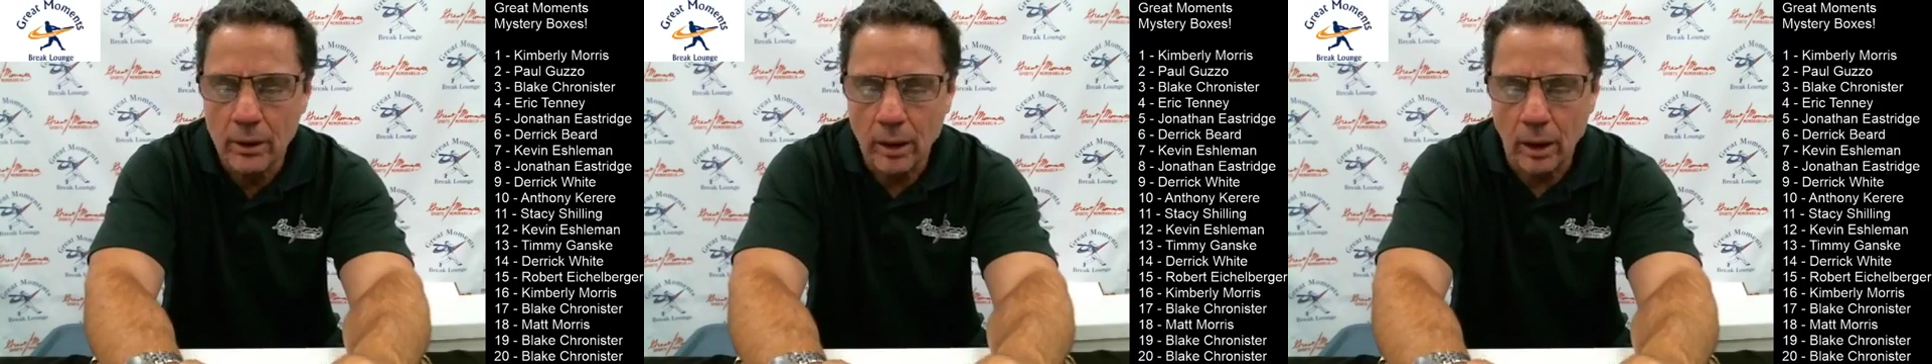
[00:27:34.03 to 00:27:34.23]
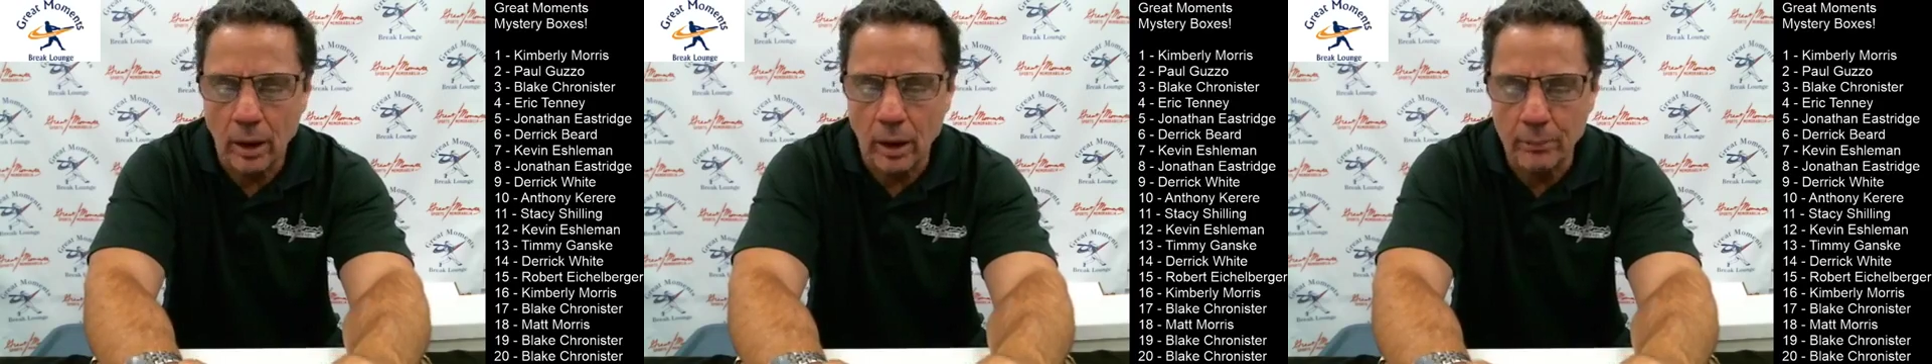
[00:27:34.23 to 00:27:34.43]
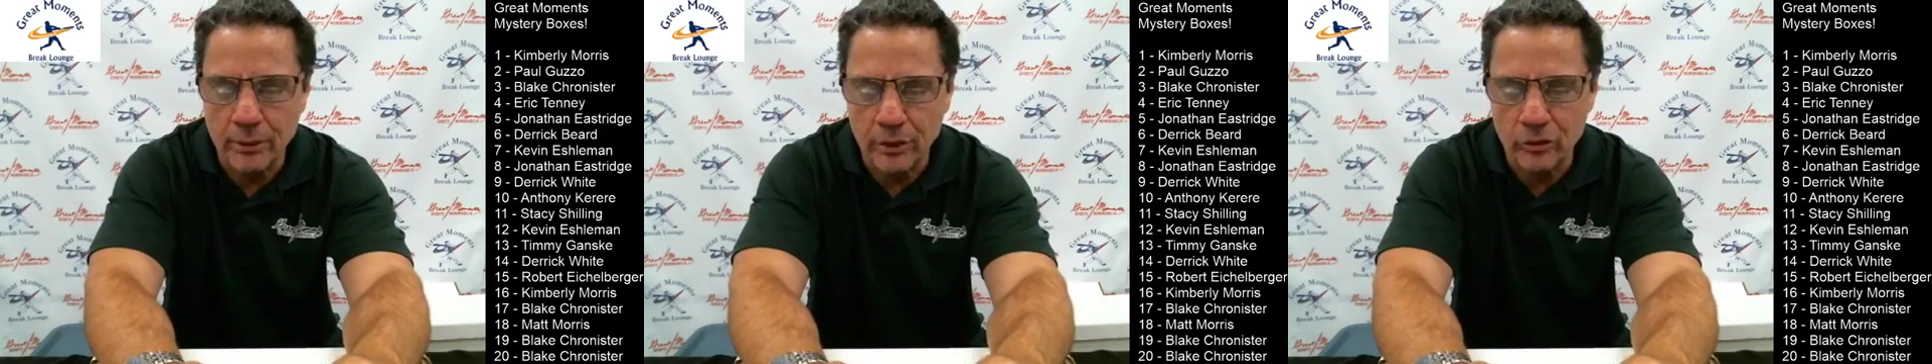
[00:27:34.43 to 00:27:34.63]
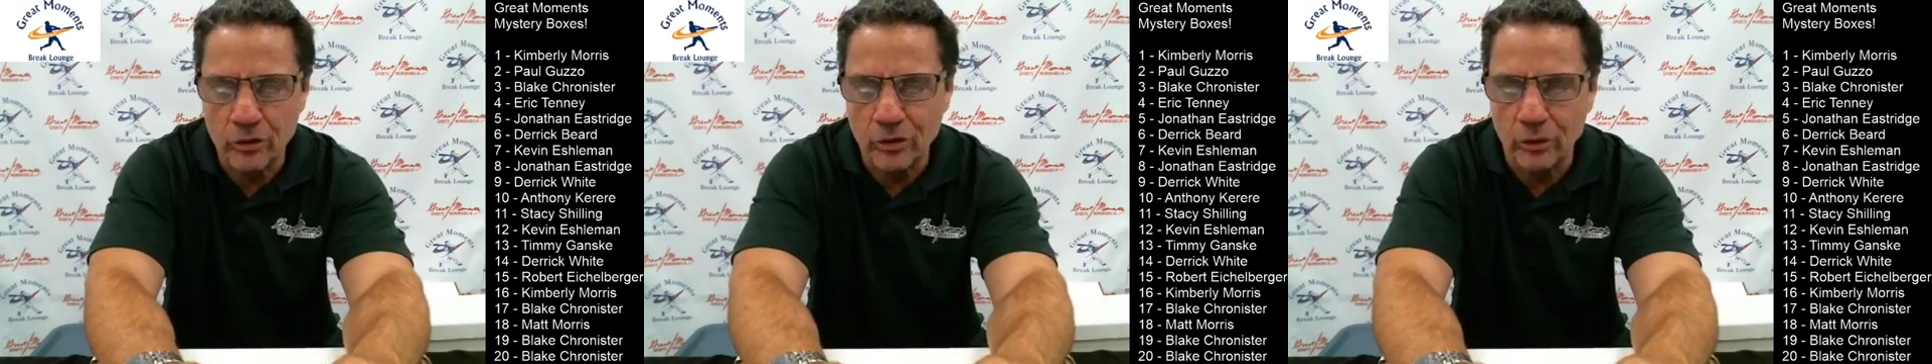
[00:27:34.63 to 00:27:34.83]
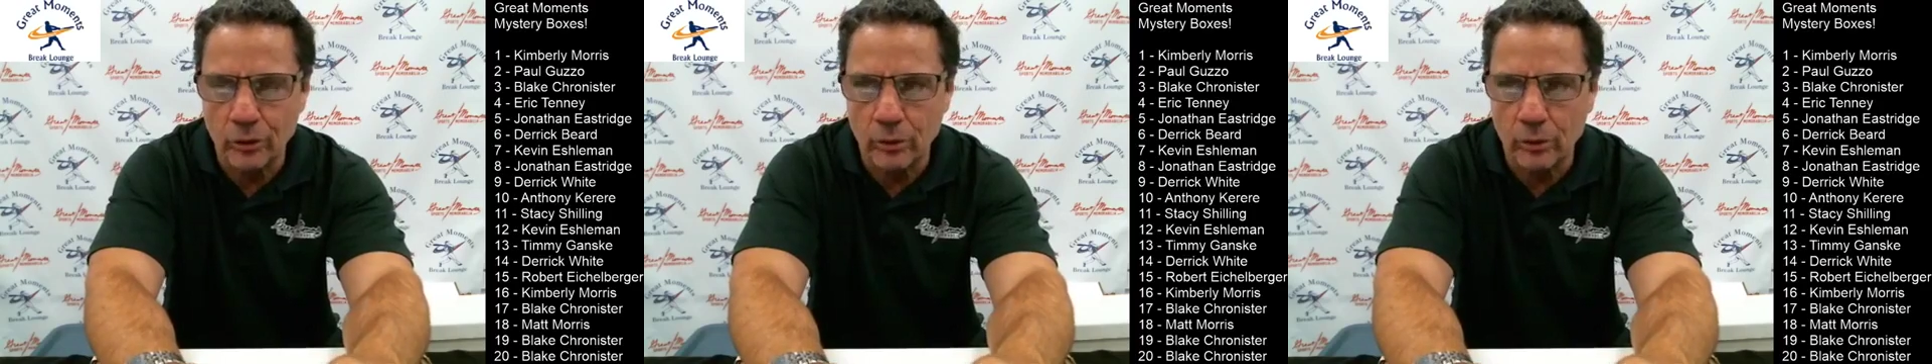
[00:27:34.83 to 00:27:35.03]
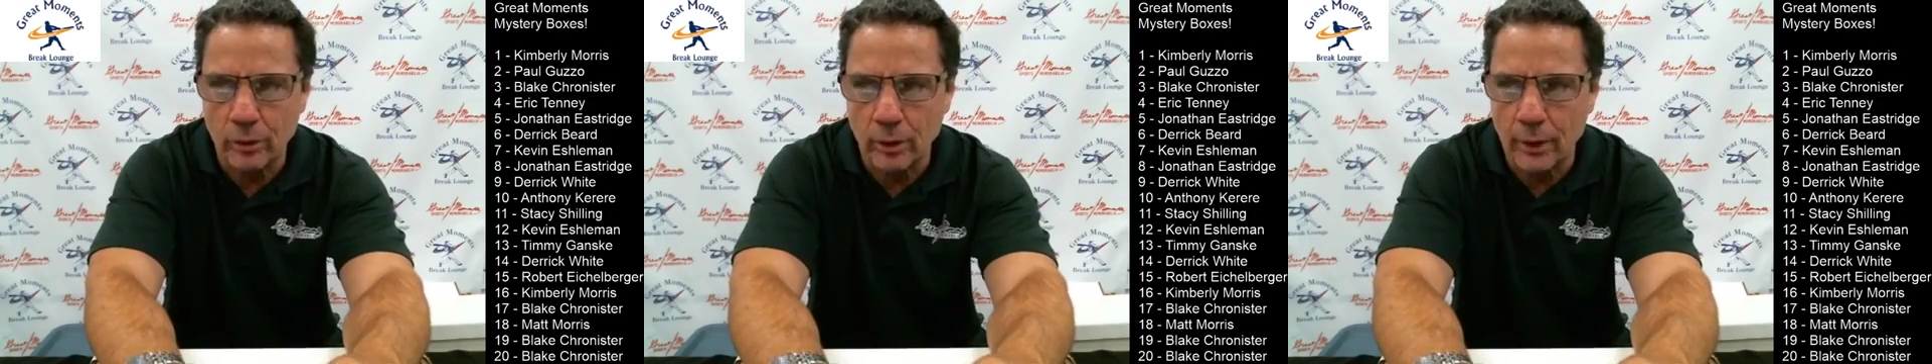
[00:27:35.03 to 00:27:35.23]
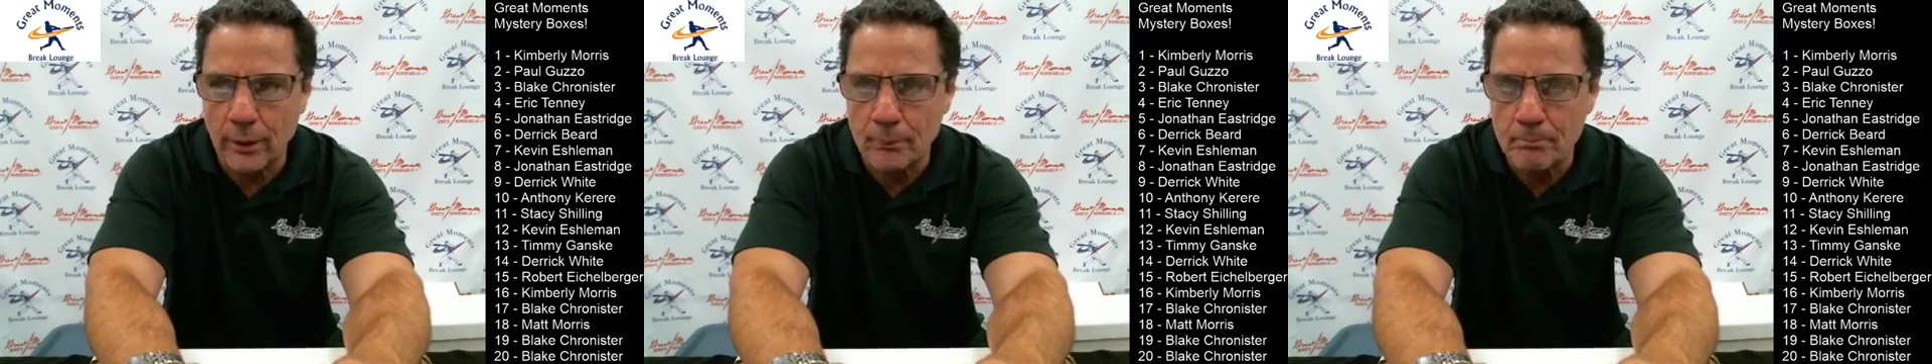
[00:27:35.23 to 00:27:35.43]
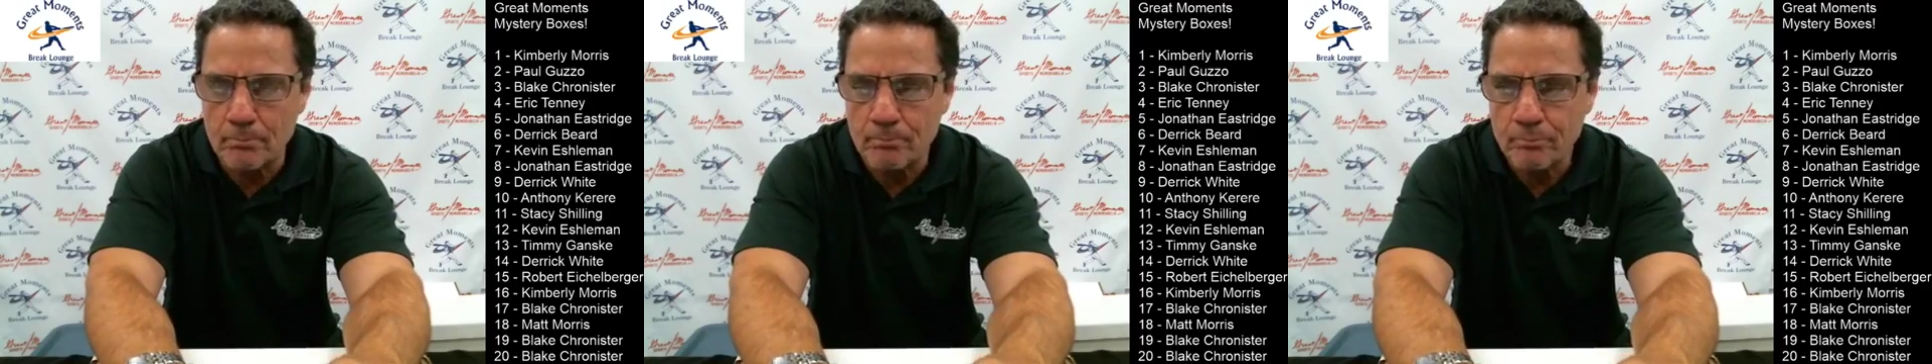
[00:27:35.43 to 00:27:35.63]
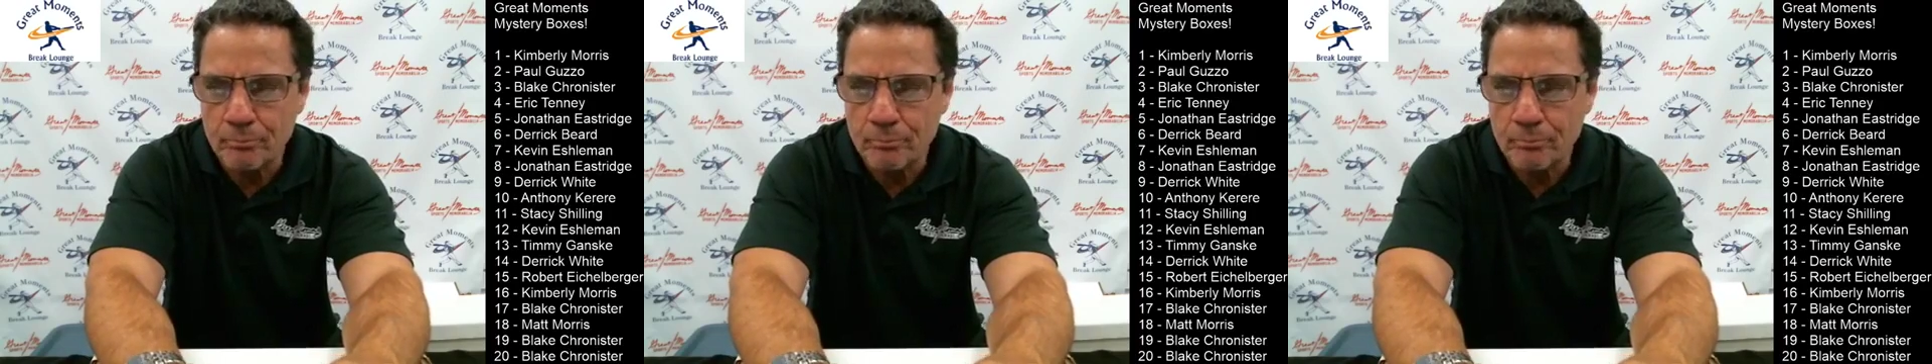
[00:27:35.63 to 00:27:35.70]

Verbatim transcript: um, until um,